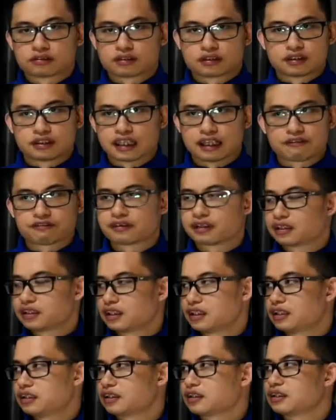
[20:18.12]

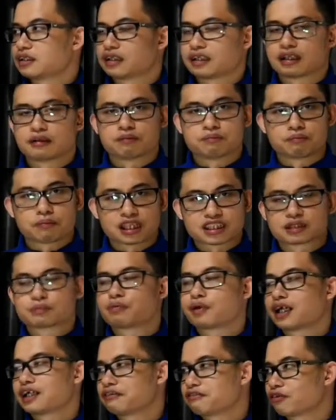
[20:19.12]
definitely a
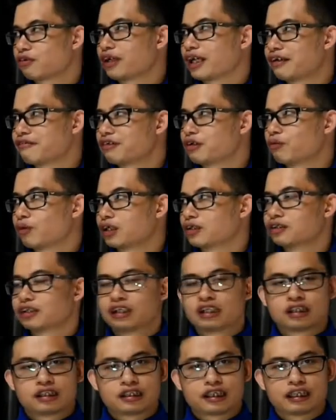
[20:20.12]
must-buy for everyone.
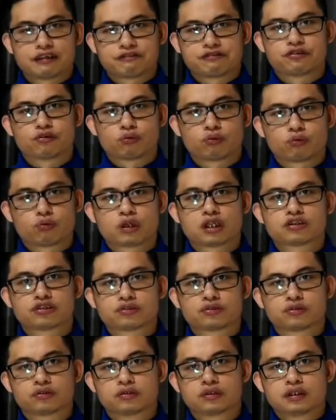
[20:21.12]
If you want
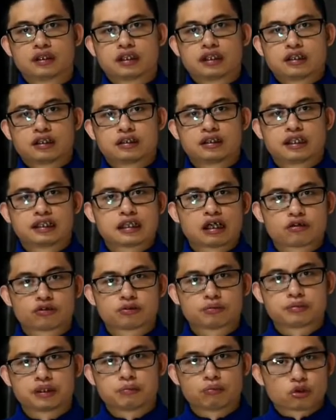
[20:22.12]
to learn how to
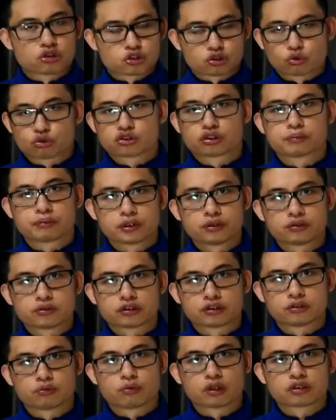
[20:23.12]
be more sociable,
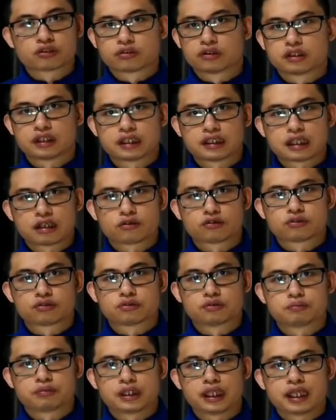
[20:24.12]
you want to learn how
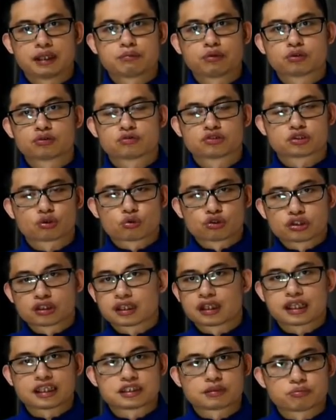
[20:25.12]
to be able to
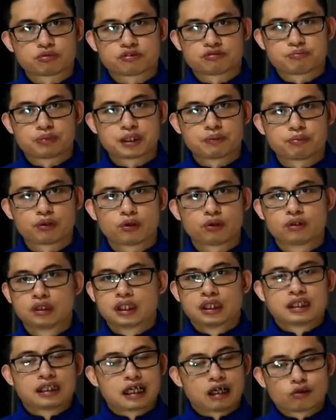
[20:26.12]
socialize with people,
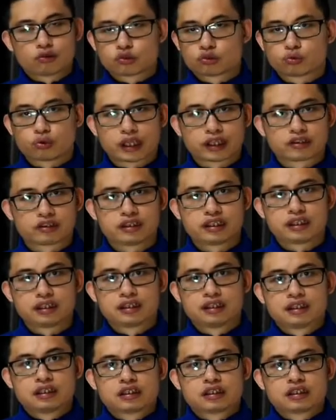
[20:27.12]
how to actually